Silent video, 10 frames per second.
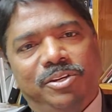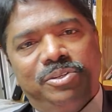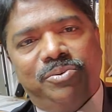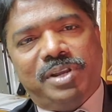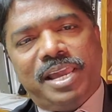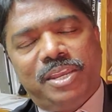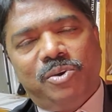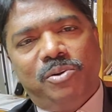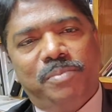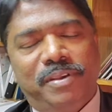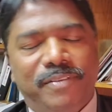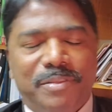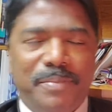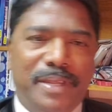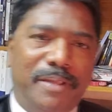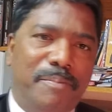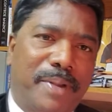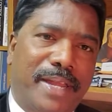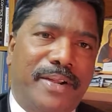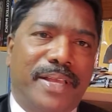today you will be with me in
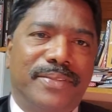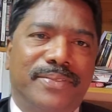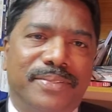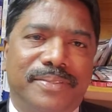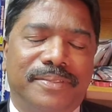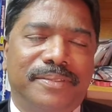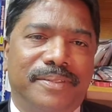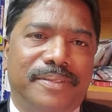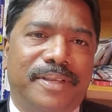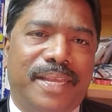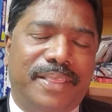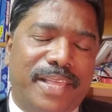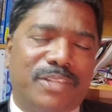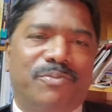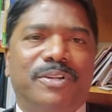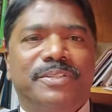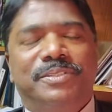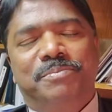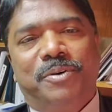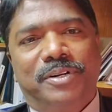paradise. And that's what is
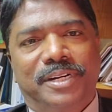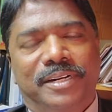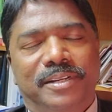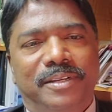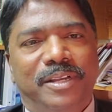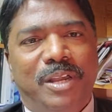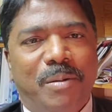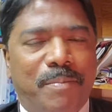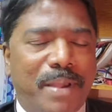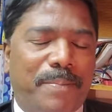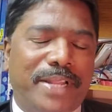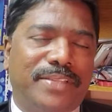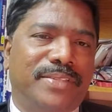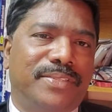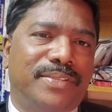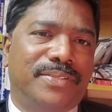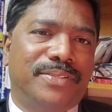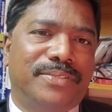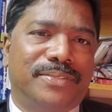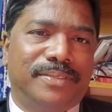important. My brothers and
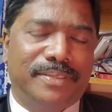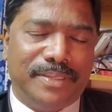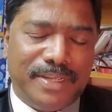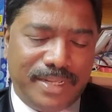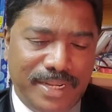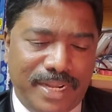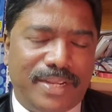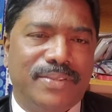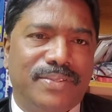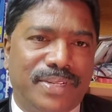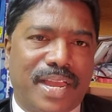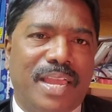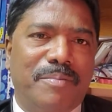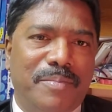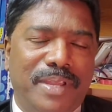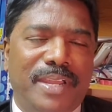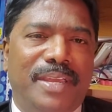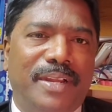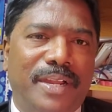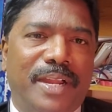sisters, it is time
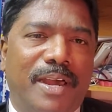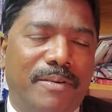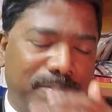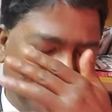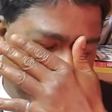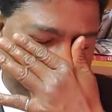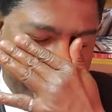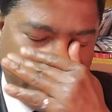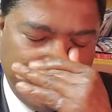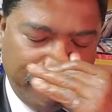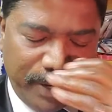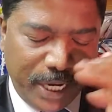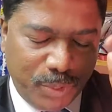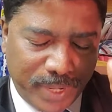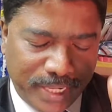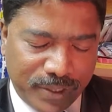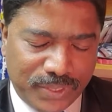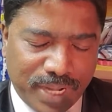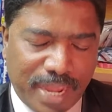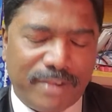here and now. We need to
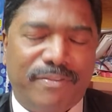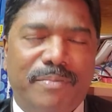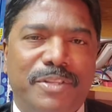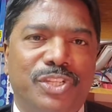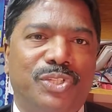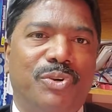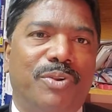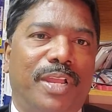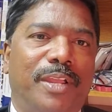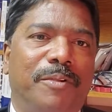understand from this story